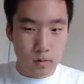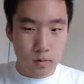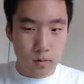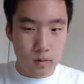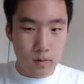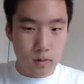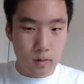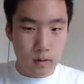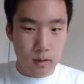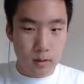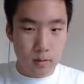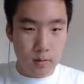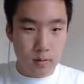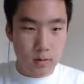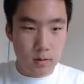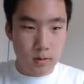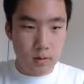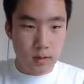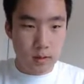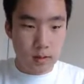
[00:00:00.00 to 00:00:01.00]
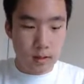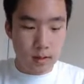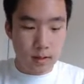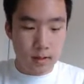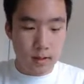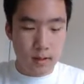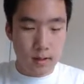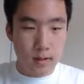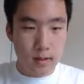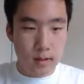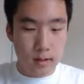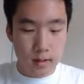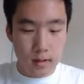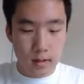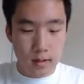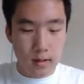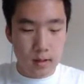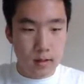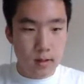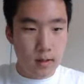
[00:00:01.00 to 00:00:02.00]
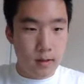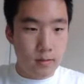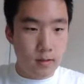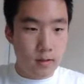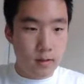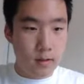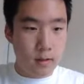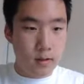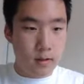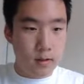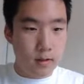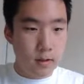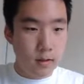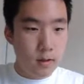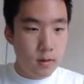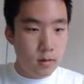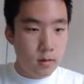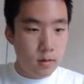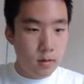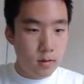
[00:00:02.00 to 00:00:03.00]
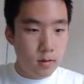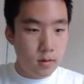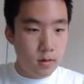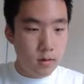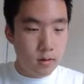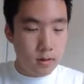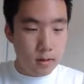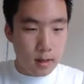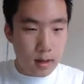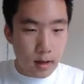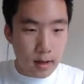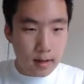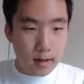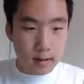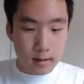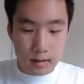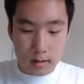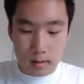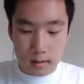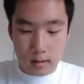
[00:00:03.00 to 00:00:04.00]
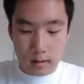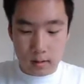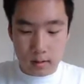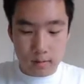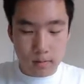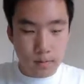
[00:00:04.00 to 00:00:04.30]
So we'll say if it dot equals x,